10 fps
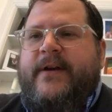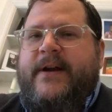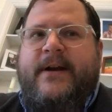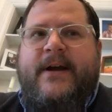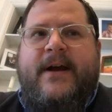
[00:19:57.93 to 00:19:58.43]

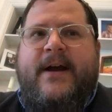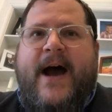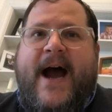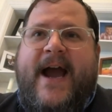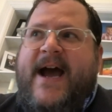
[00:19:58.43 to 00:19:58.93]
And
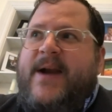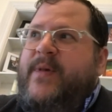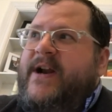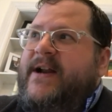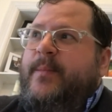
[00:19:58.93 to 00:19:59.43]
I had
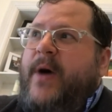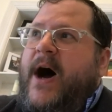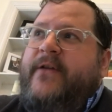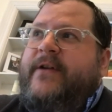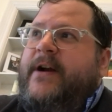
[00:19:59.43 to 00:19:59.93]
been in the
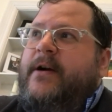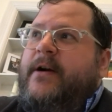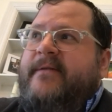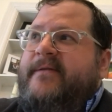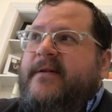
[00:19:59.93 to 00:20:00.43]
Boston
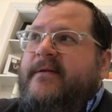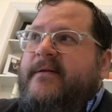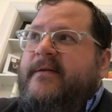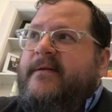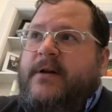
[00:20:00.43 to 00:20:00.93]
area
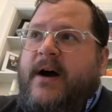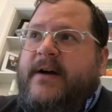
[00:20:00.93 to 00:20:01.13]
for a long